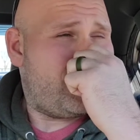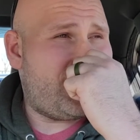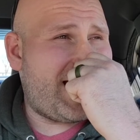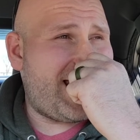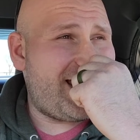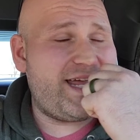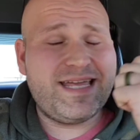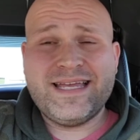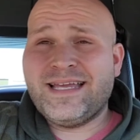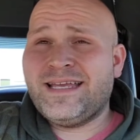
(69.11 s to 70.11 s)

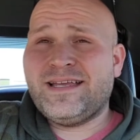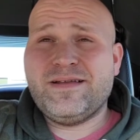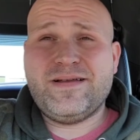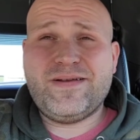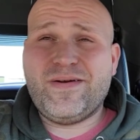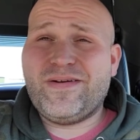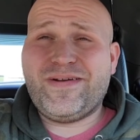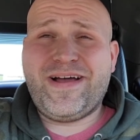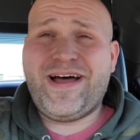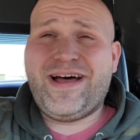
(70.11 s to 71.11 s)
They
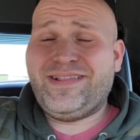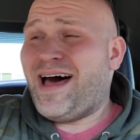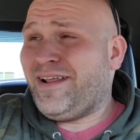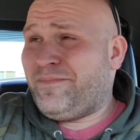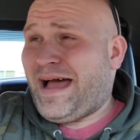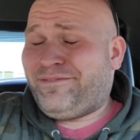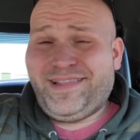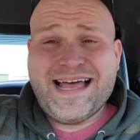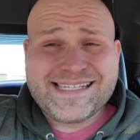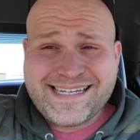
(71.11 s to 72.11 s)
uh, a lot of them have
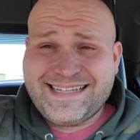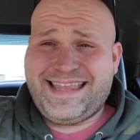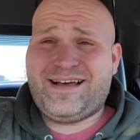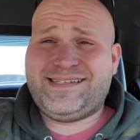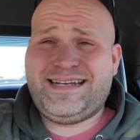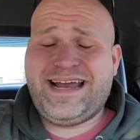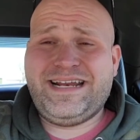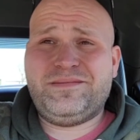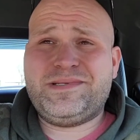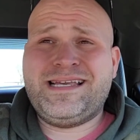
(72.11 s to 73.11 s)
less than a thousand
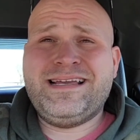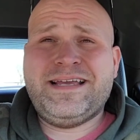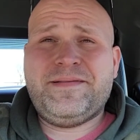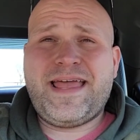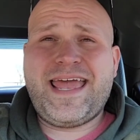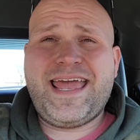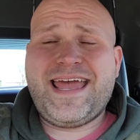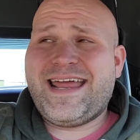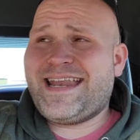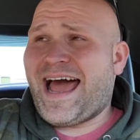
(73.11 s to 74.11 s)
items,
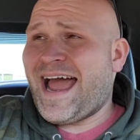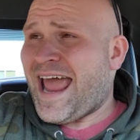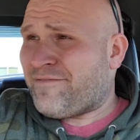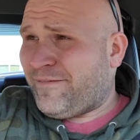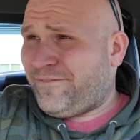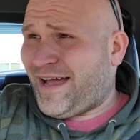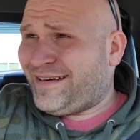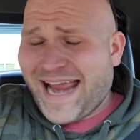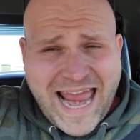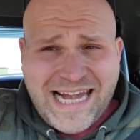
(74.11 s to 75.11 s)
and I haven't
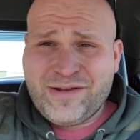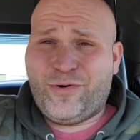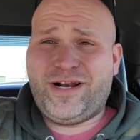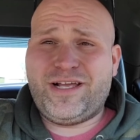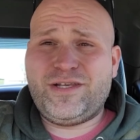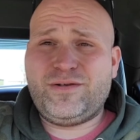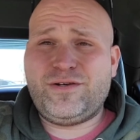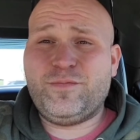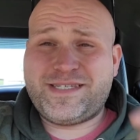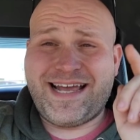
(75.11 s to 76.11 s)
found anyone on
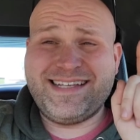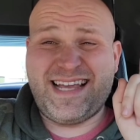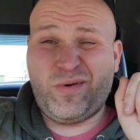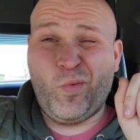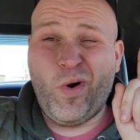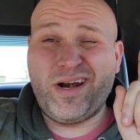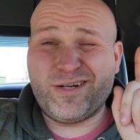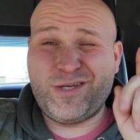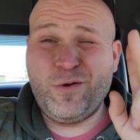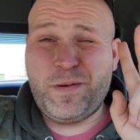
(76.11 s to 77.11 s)
YouTube besides like one
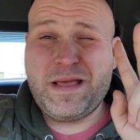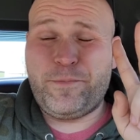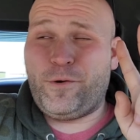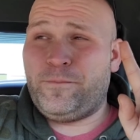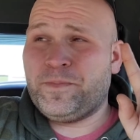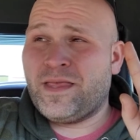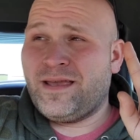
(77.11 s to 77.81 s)
or two people,